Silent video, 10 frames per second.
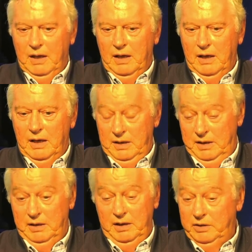Uh,
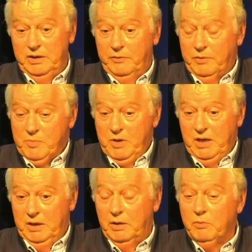and difference
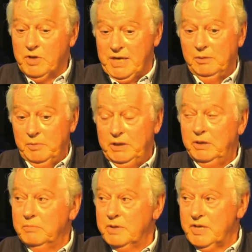being, you know, it was
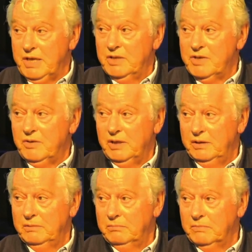aluminium skins rather
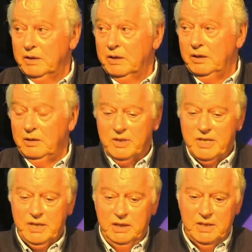than, than carbon
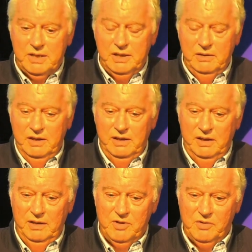skins. So it,
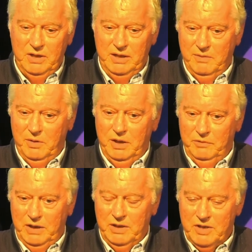it, was really quite
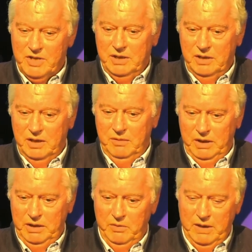advanced in, in
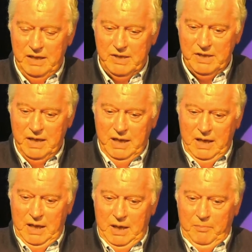many ways.
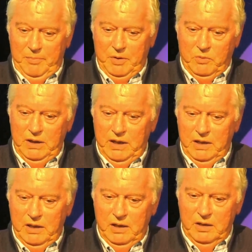But really,
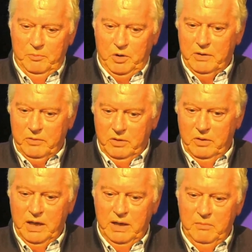the, the breakthrough
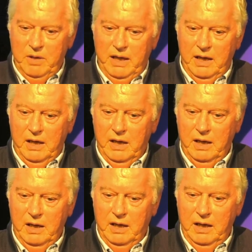came here
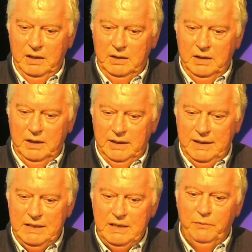in, in
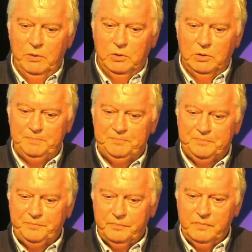84,
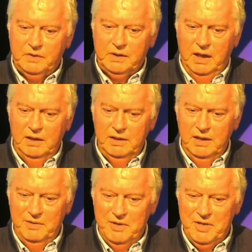and
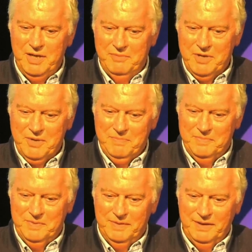it, it was
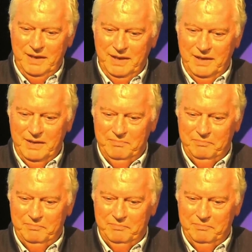a,